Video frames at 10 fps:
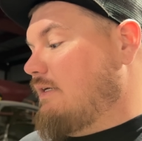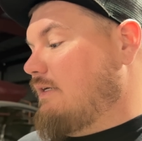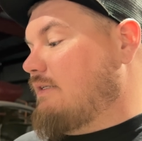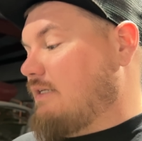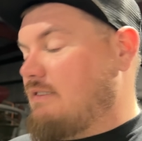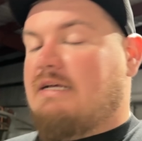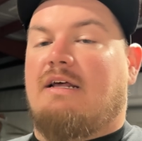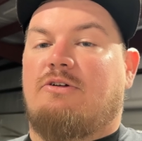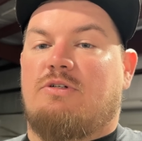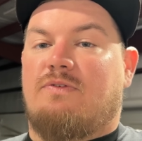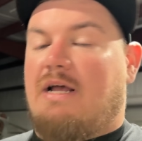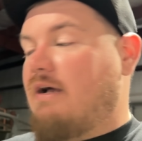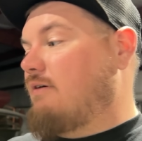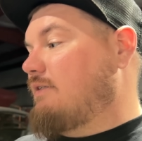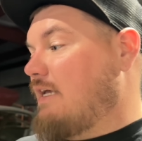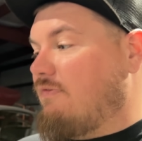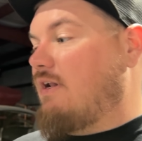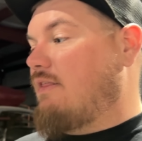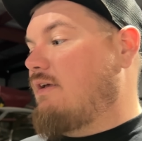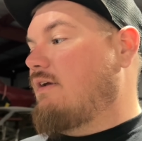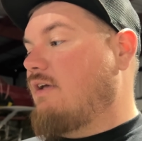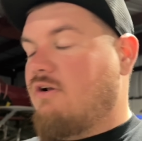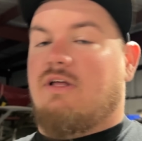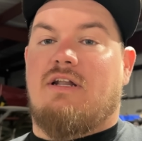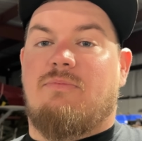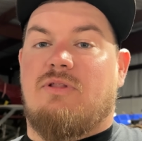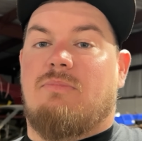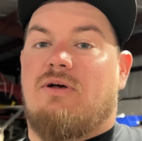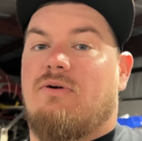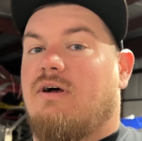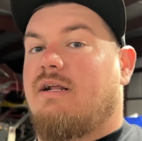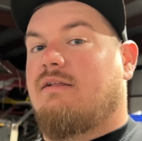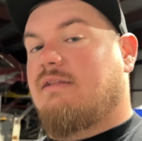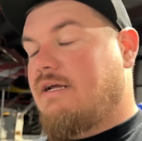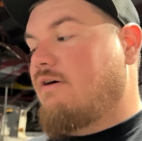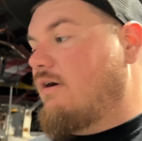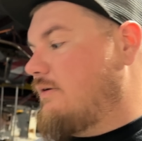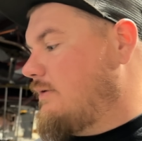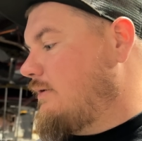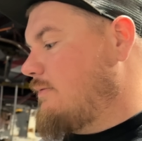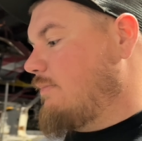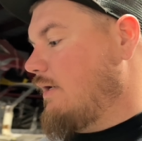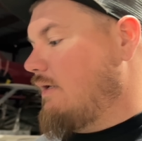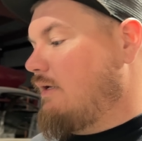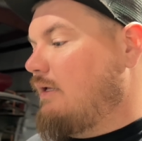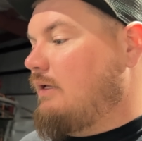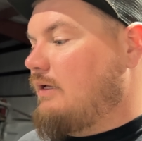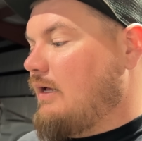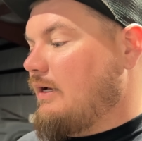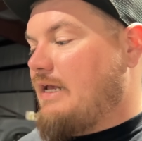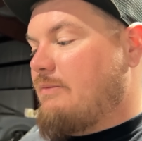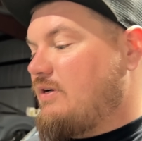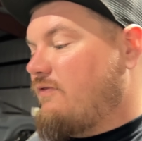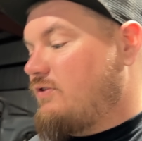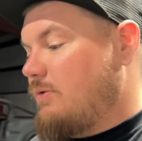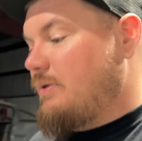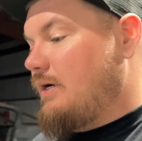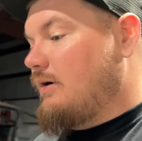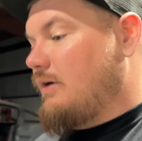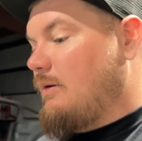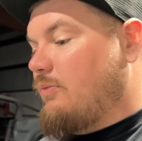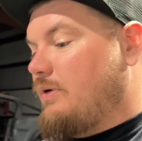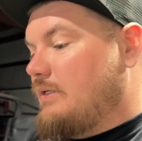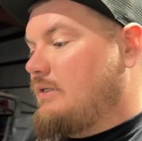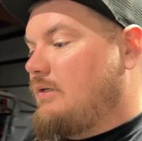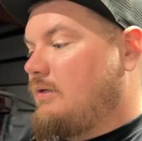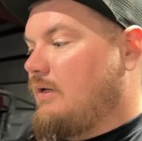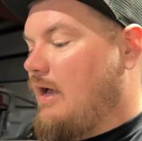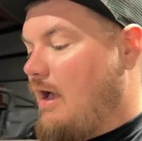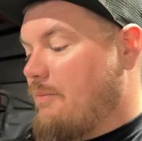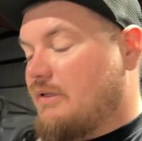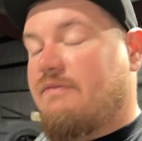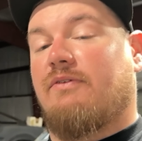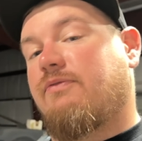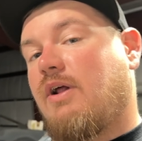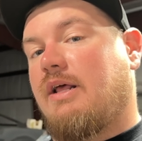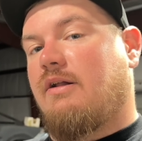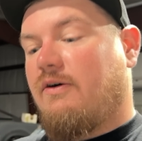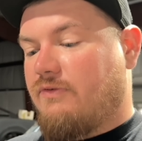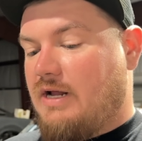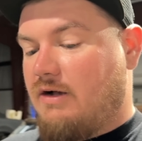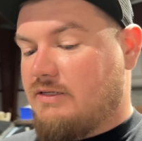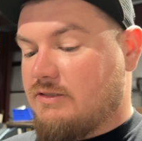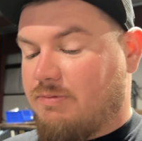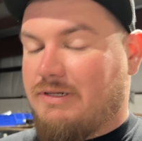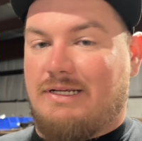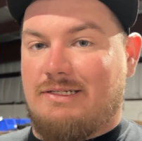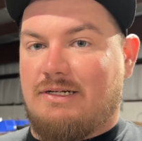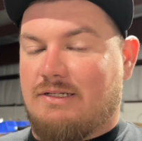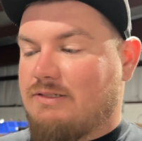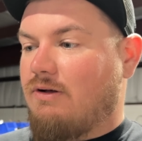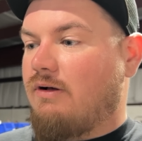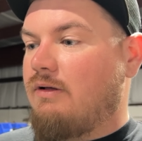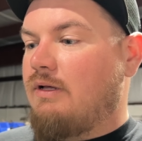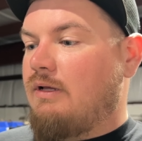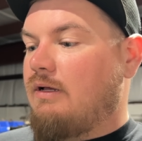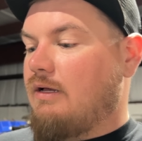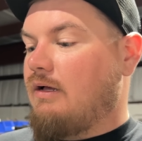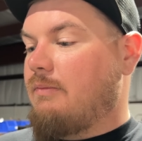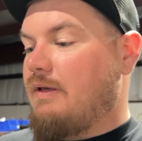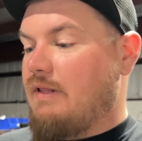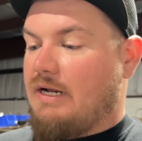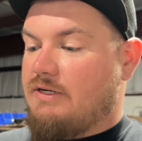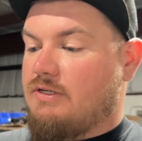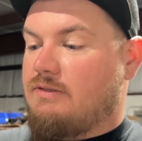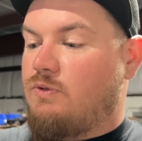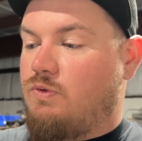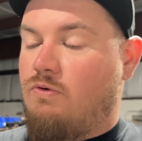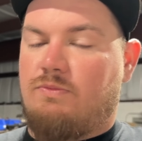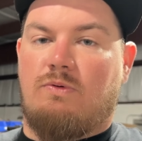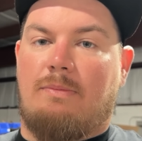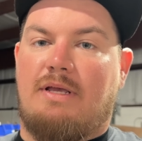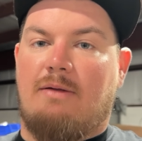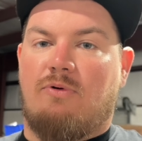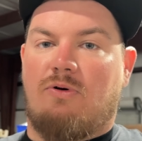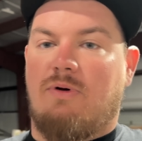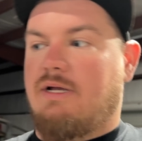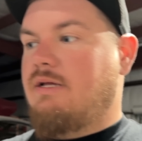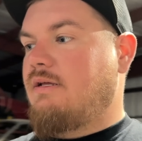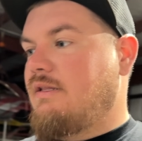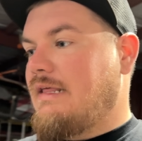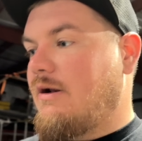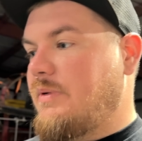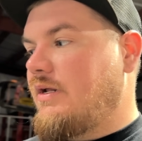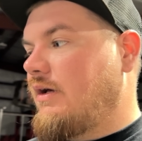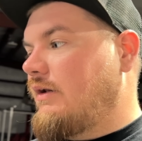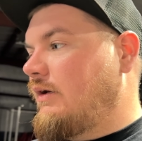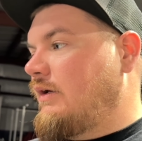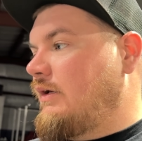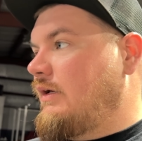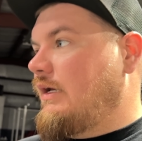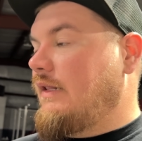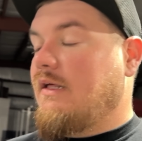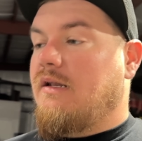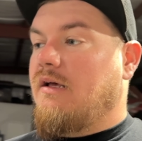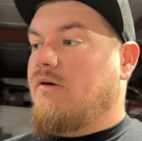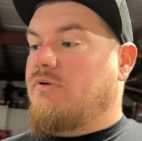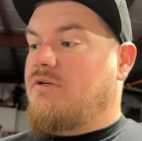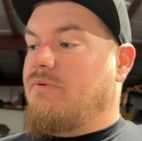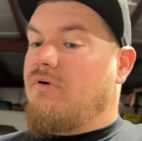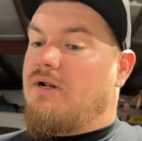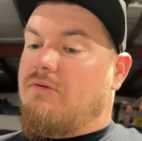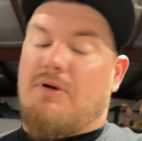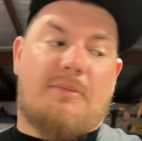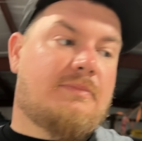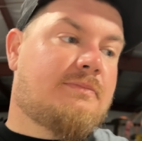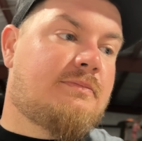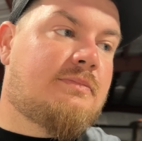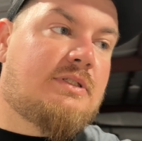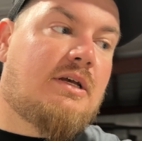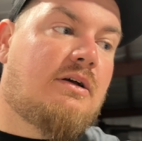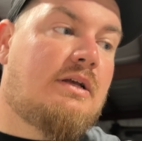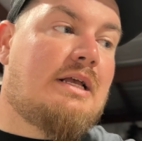it's going to stay nitrous for now. If anything, it'll end up with a blower on it later on. But camshaft should be here in a couple weeks. I'm going to leave the front end off for now because it's pretty easy to install. And then I can just swap the cam real quick. That'll be done. And then we should be ready to rip. So